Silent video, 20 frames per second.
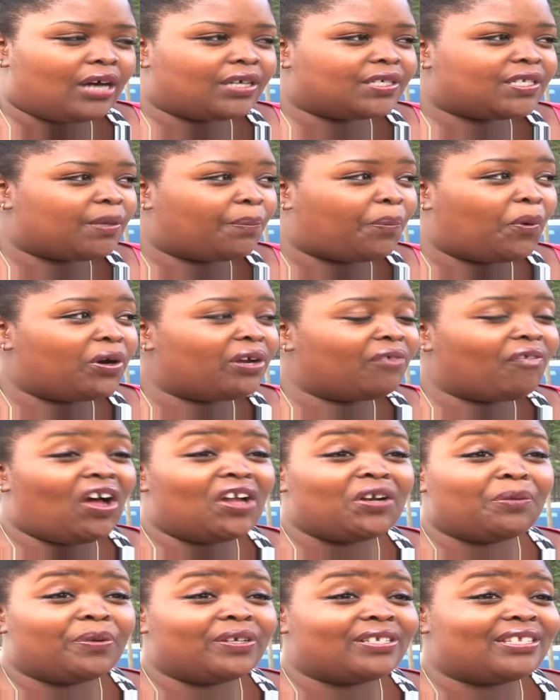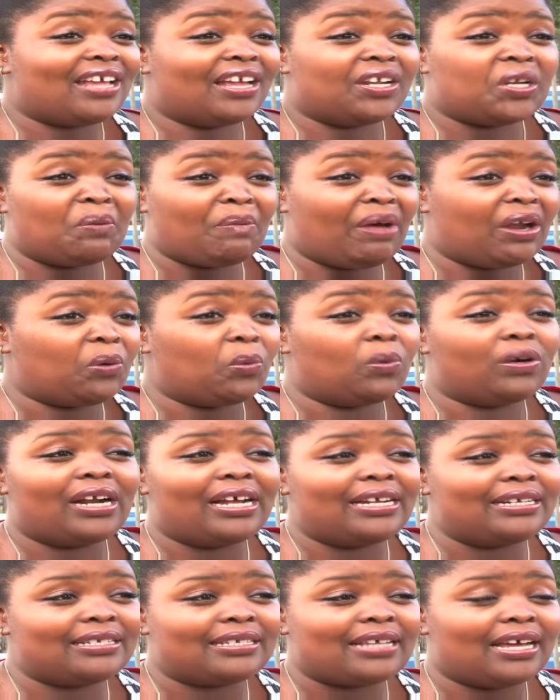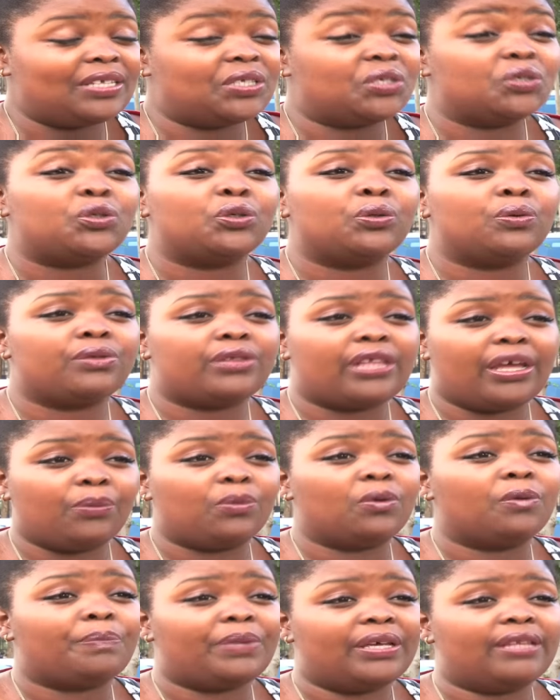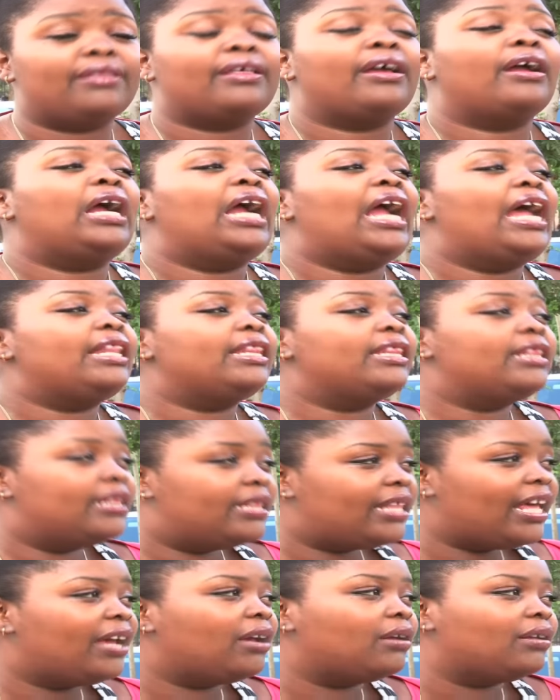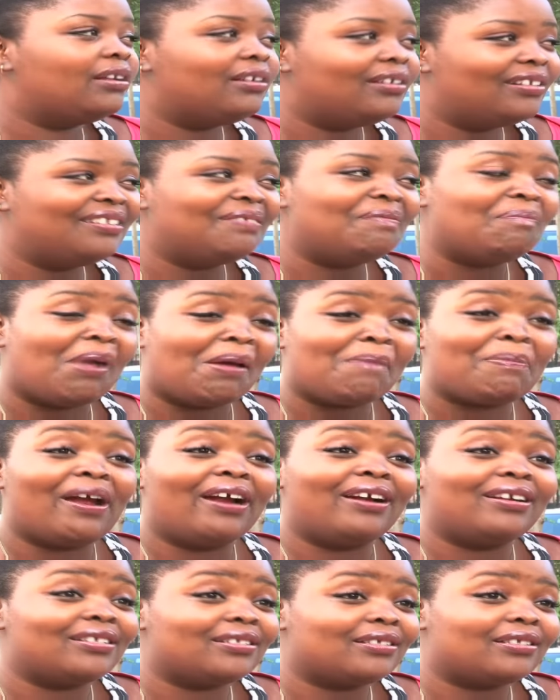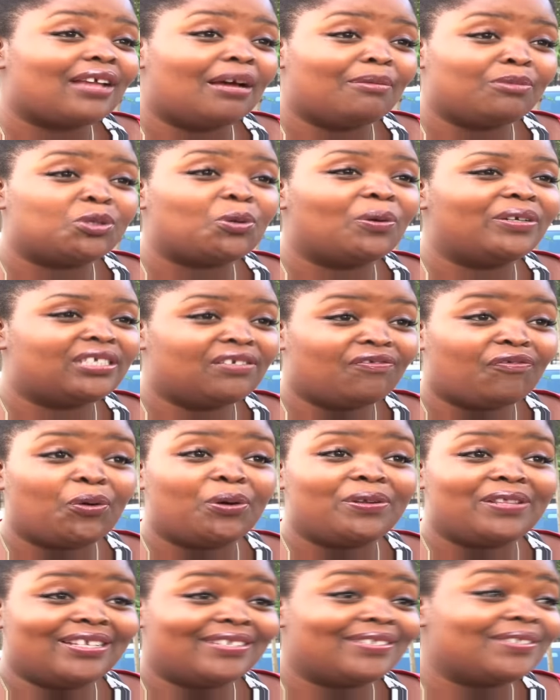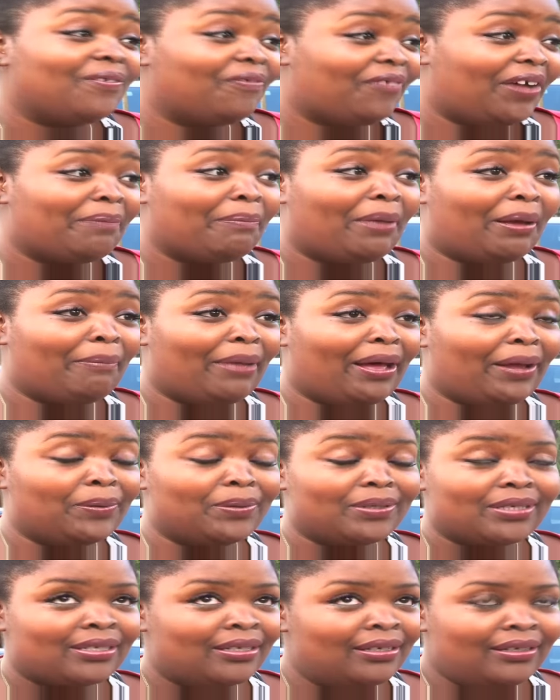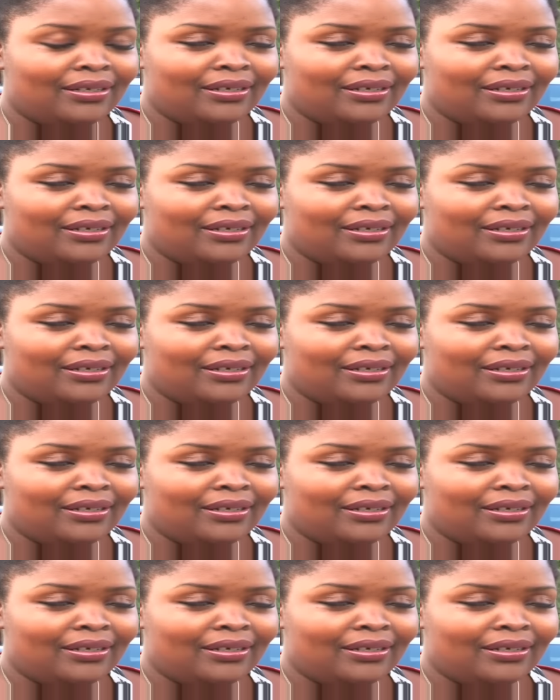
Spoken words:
supportive 100%. No matter what I decide to do, they will be there. And my parents, I'm 24, they still fight my battles,